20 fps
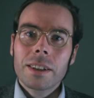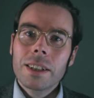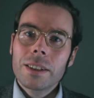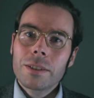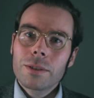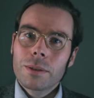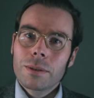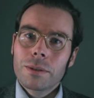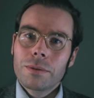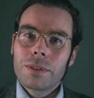he
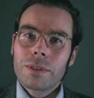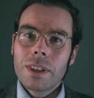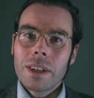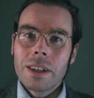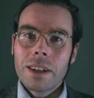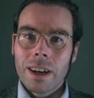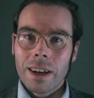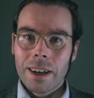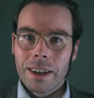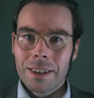sort of
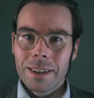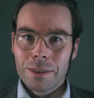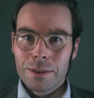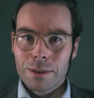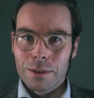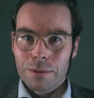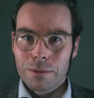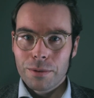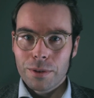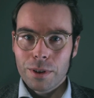denies
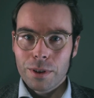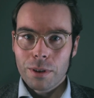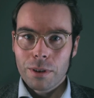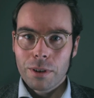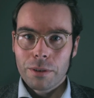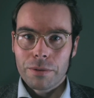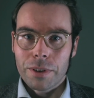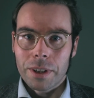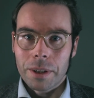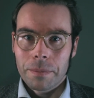of
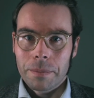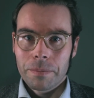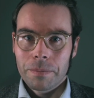photography.